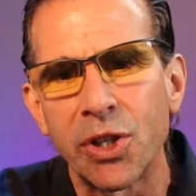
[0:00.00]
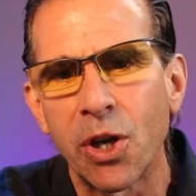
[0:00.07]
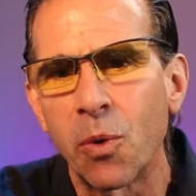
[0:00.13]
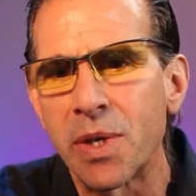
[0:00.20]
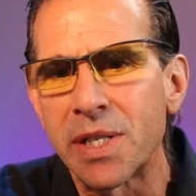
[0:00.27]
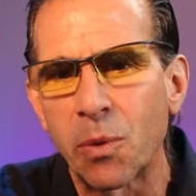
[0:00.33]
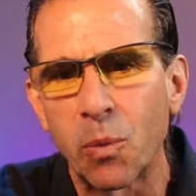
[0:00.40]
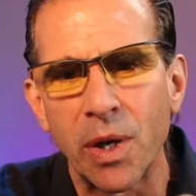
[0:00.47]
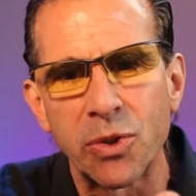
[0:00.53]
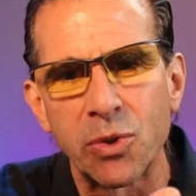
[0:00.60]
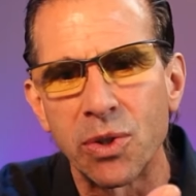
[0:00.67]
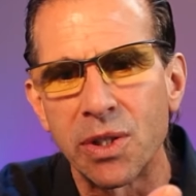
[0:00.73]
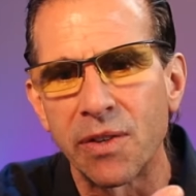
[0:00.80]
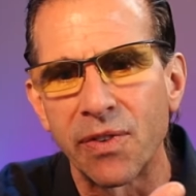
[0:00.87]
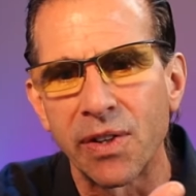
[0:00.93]
You always want
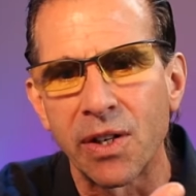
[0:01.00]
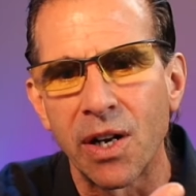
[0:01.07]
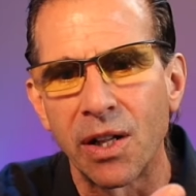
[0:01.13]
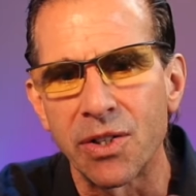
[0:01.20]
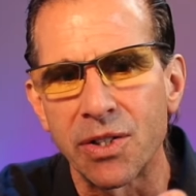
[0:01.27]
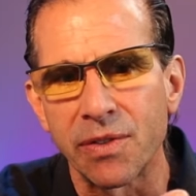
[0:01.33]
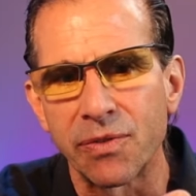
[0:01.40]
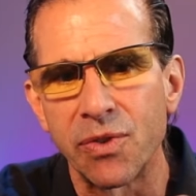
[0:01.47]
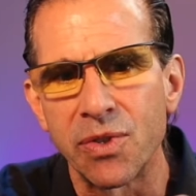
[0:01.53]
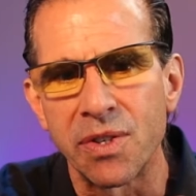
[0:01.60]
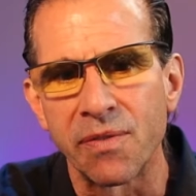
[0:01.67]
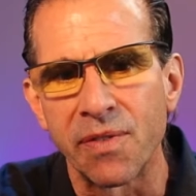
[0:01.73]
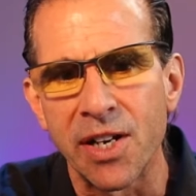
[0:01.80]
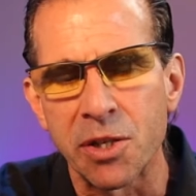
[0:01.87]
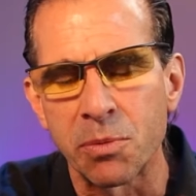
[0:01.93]
2 different colors of fruits
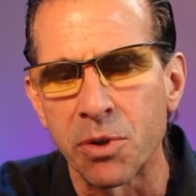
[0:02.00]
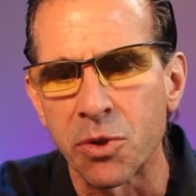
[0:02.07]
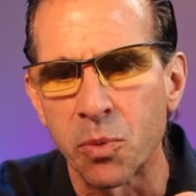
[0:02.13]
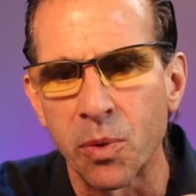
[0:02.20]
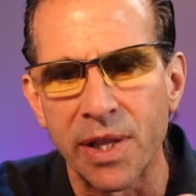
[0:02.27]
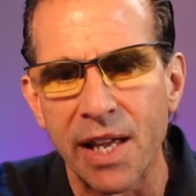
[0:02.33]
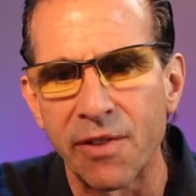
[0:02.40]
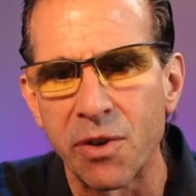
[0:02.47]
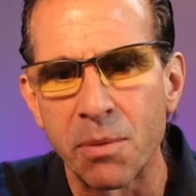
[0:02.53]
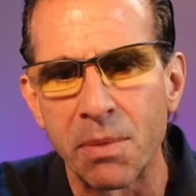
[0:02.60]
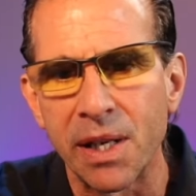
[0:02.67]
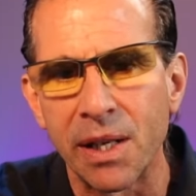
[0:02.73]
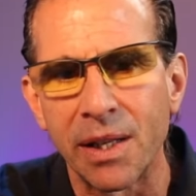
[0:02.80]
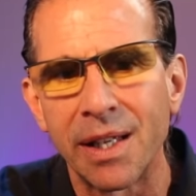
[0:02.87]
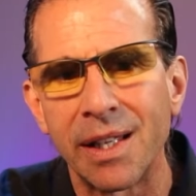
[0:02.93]
and vegetables with every
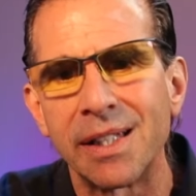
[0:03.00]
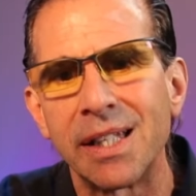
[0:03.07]
meal.